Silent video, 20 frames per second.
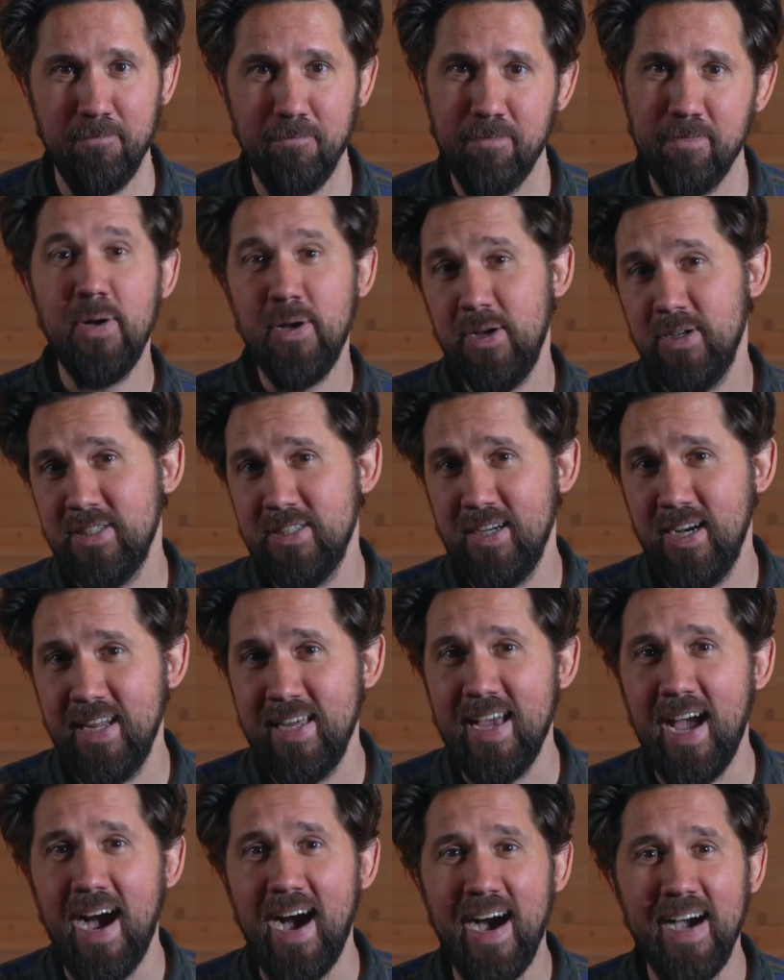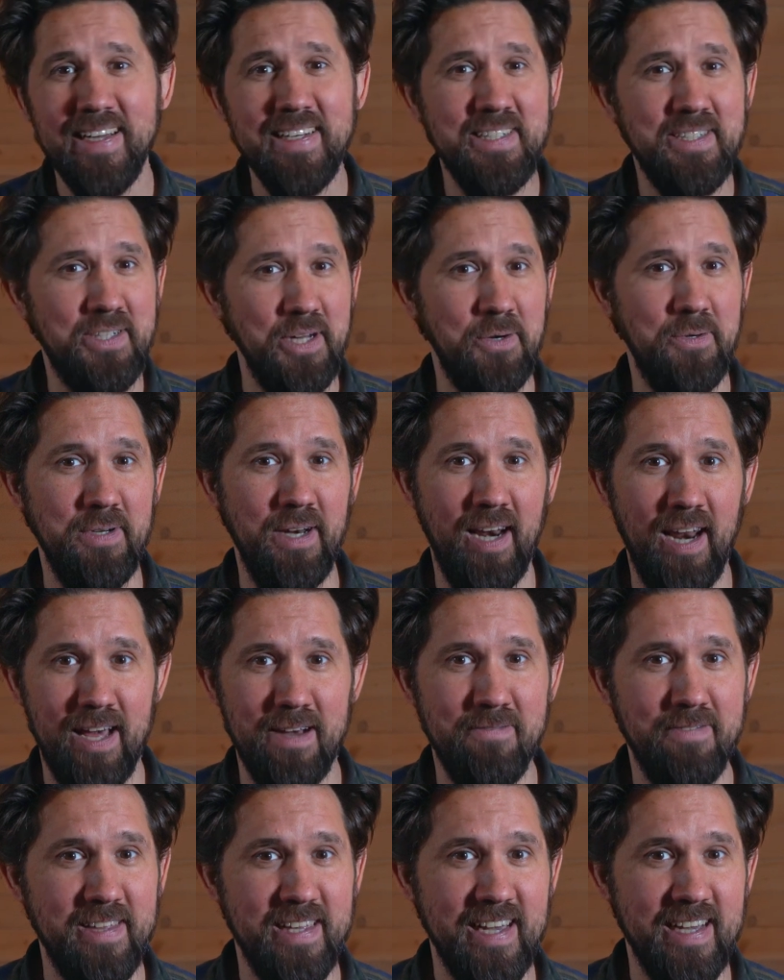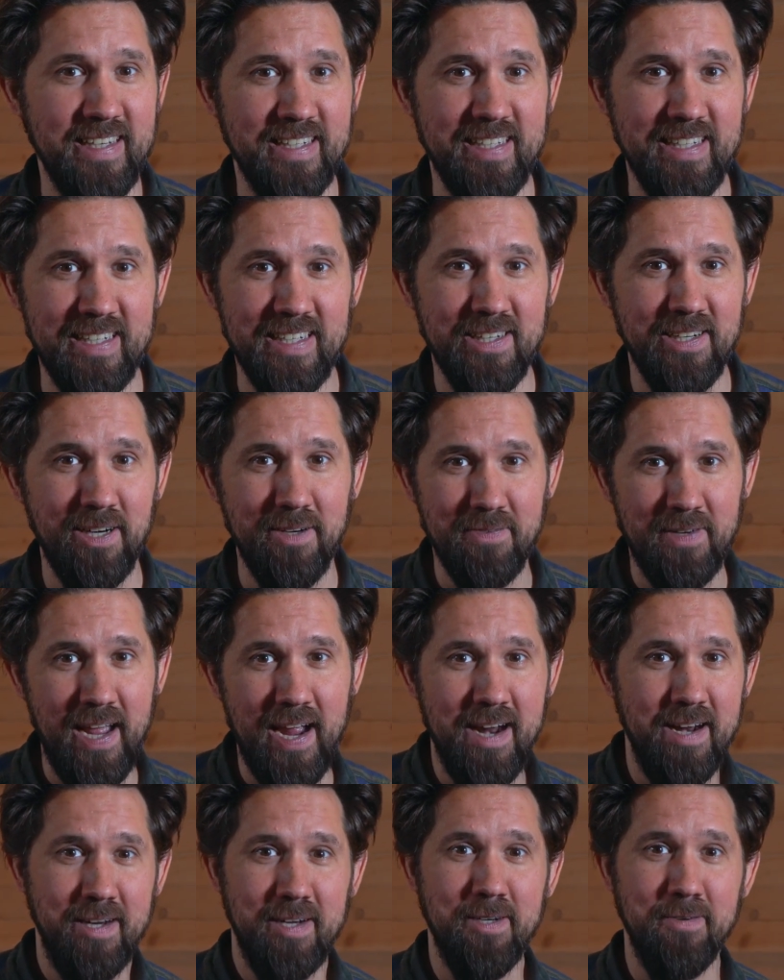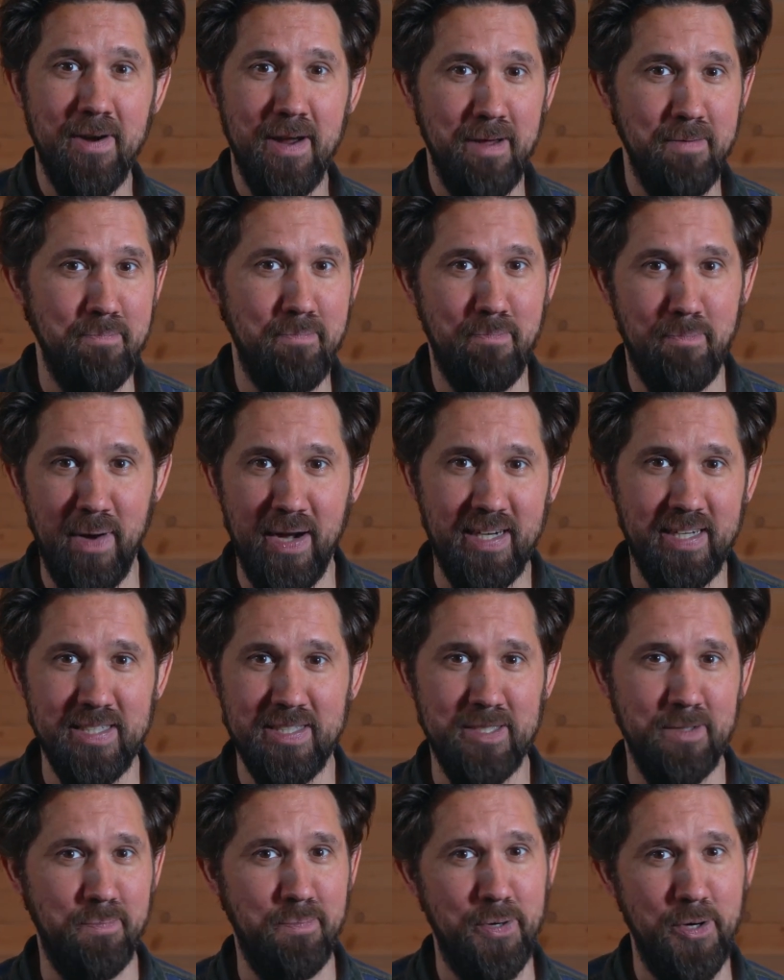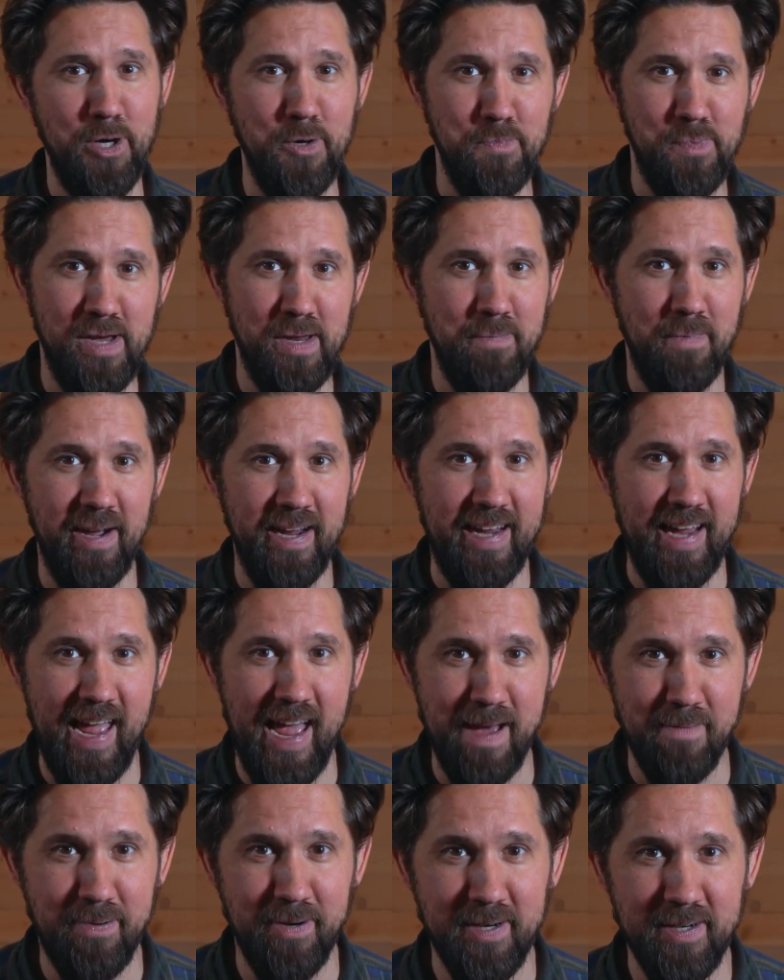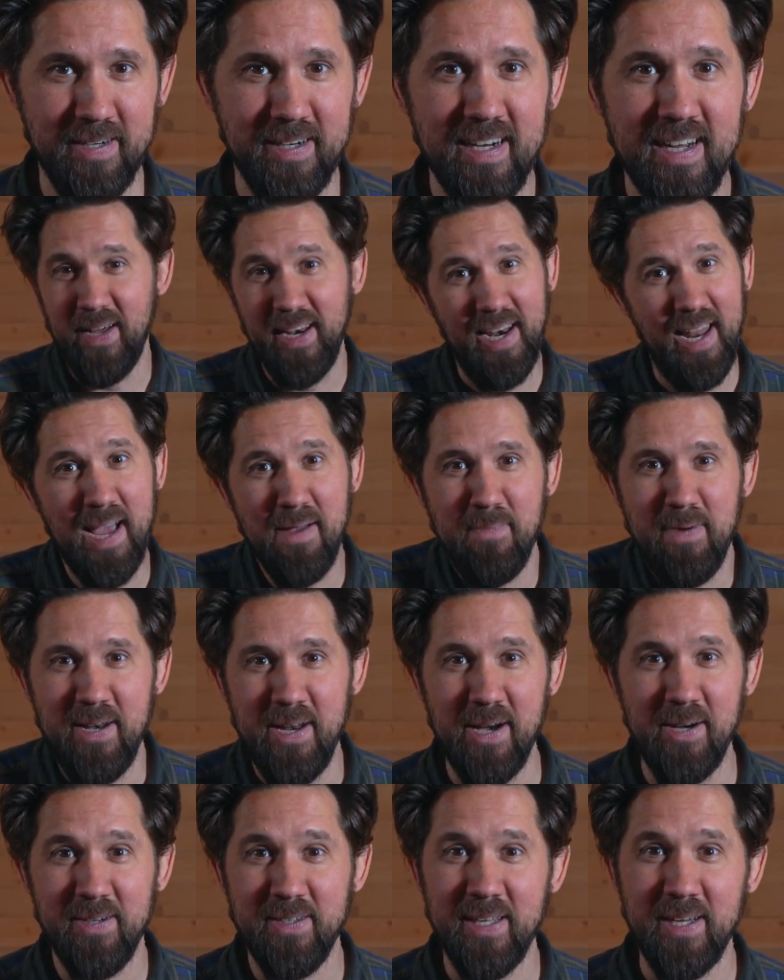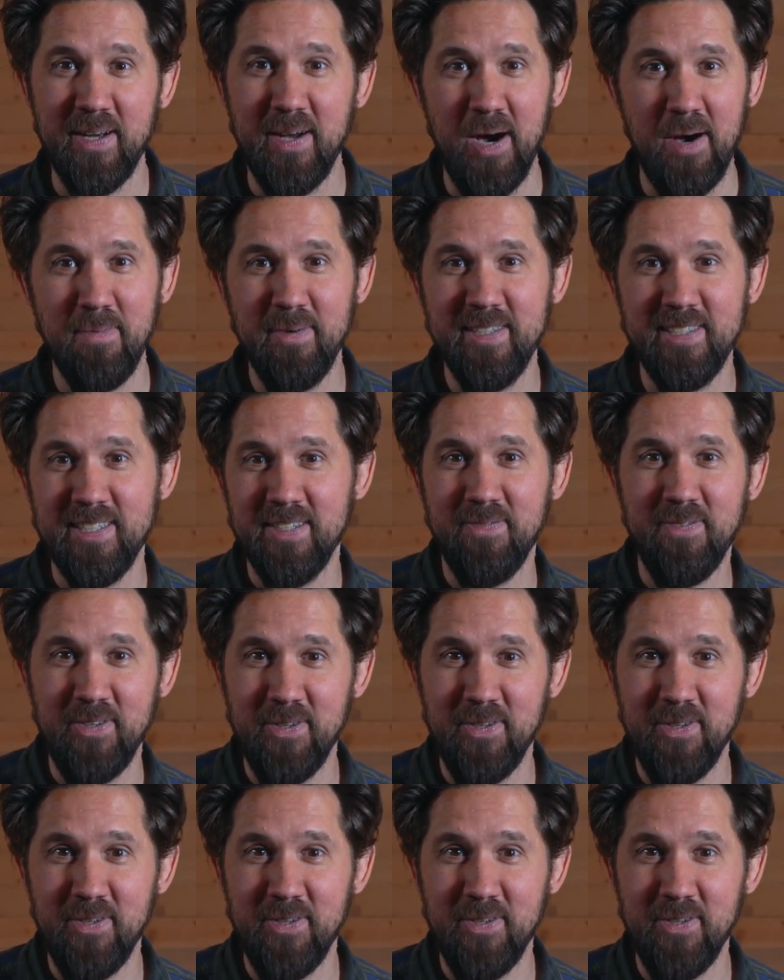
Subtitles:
Personally, I don't love the idea of carrying around buckets of poop in my camper, but let me know in the comments if